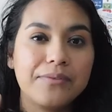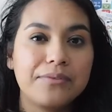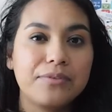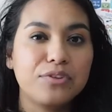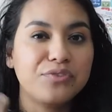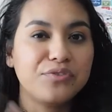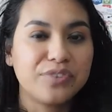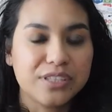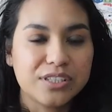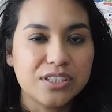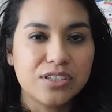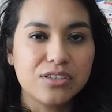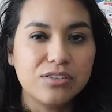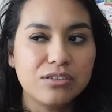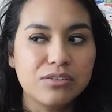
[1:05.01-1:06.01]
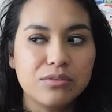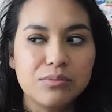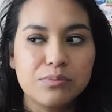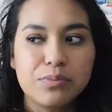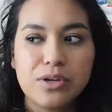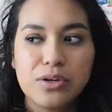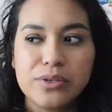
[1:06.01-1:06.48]
The physical
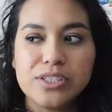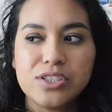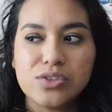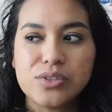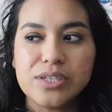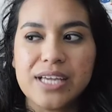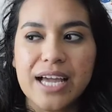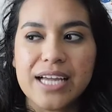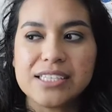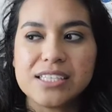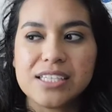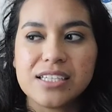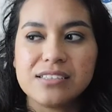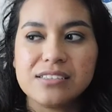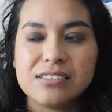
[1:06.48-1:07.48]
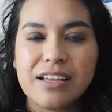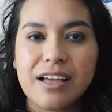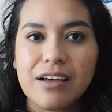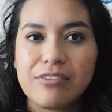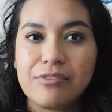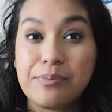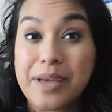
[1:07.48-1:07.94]
poetry, I just
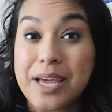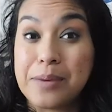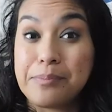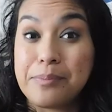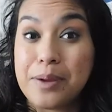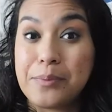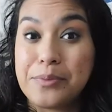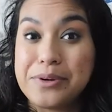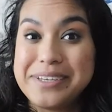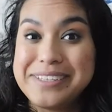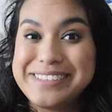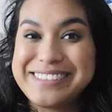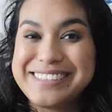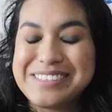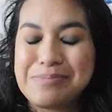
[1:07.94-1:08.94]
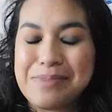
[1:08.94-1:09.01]
have bad memories,